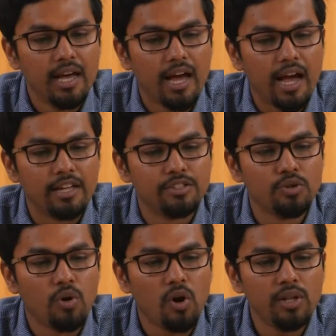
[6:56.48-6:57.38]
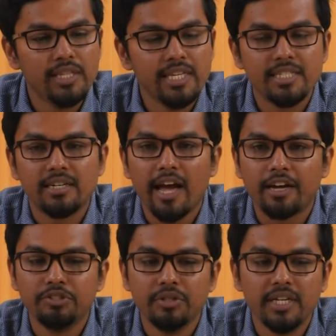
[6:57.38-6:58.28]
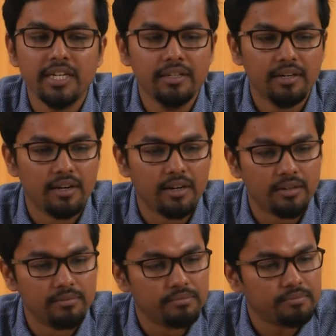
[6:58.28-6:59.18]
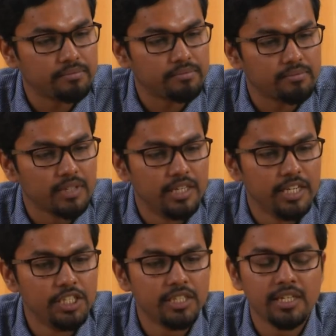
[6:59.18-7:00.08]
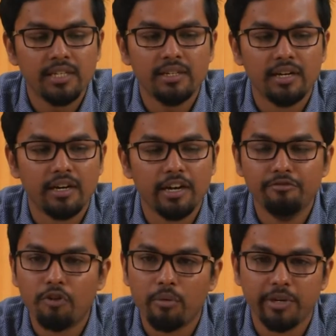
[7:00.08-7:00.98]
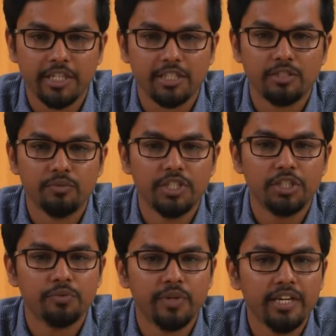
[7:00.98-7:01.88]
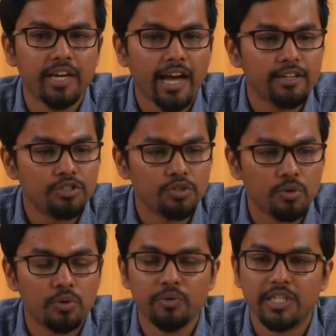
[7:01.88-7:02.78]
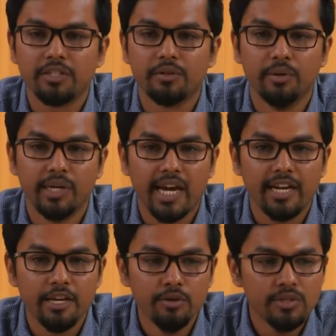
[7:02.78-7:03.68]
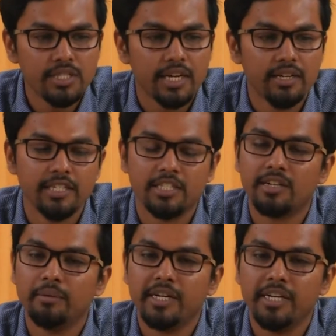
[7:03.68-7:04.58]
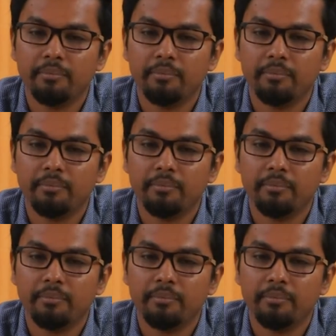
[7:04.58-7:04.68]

And so all these are actually digital informations which we can store, which we can use in digital media